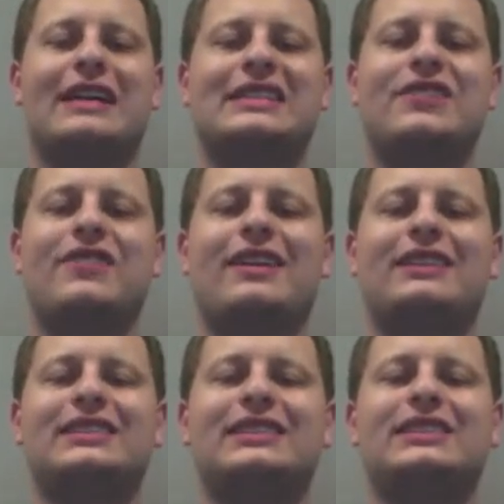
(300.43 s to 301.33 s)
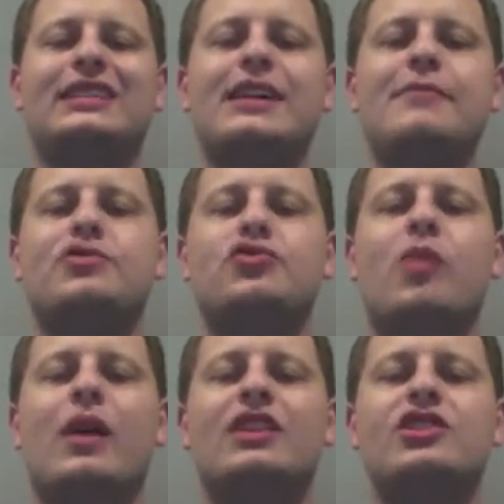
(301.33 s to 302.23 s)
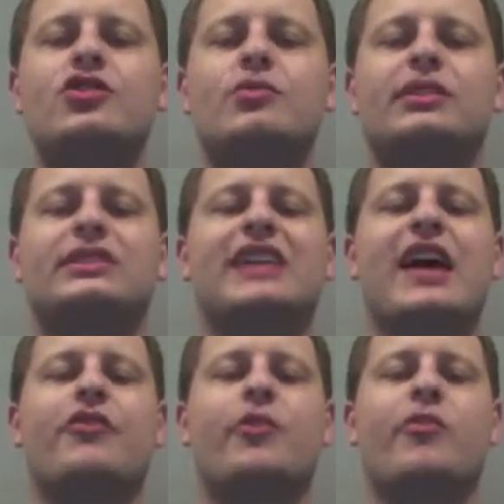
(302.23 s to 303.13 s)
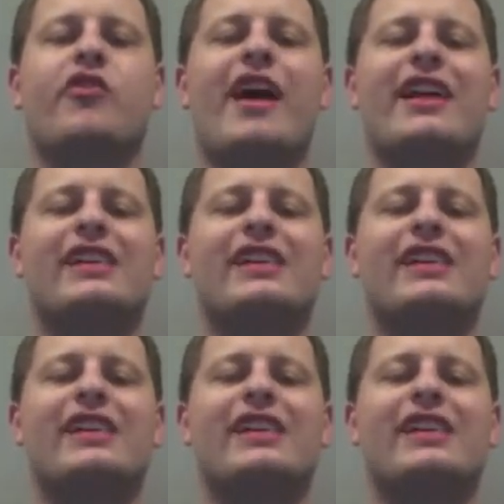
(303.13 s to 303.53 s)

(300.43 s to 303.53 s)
as it fell a steep 22% from Friday to